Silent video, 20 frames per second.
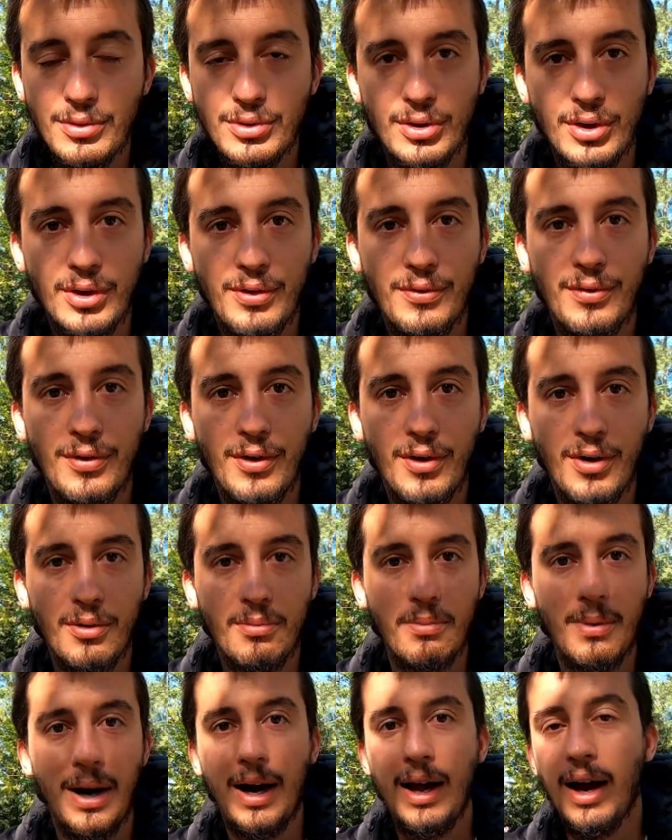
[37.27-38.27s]
Sorry for
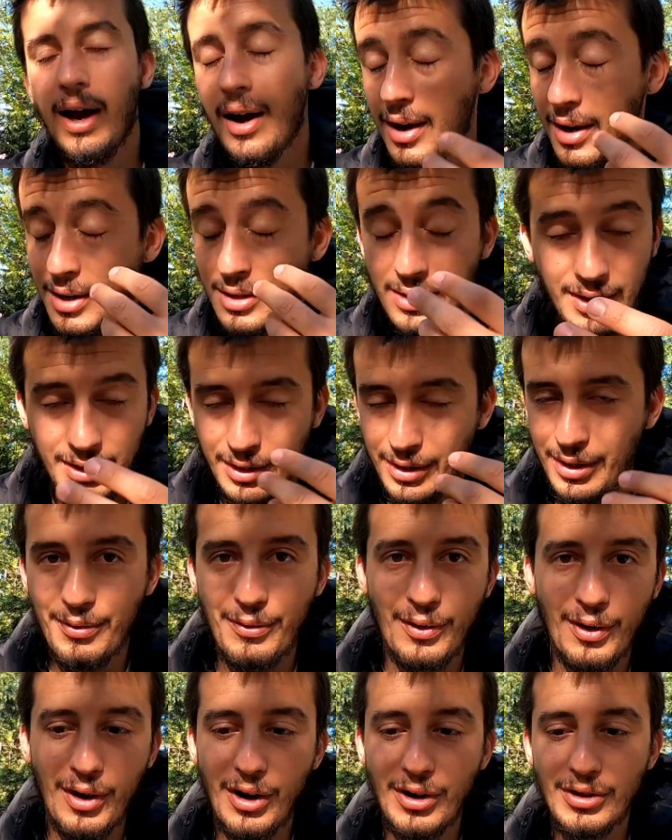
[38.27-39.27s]
my eyes and
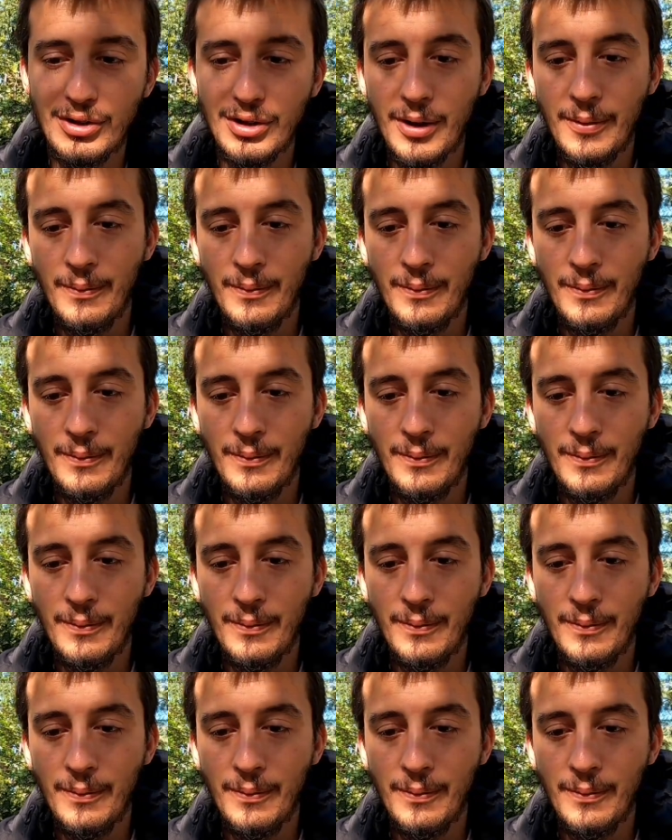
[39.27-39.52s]
voice.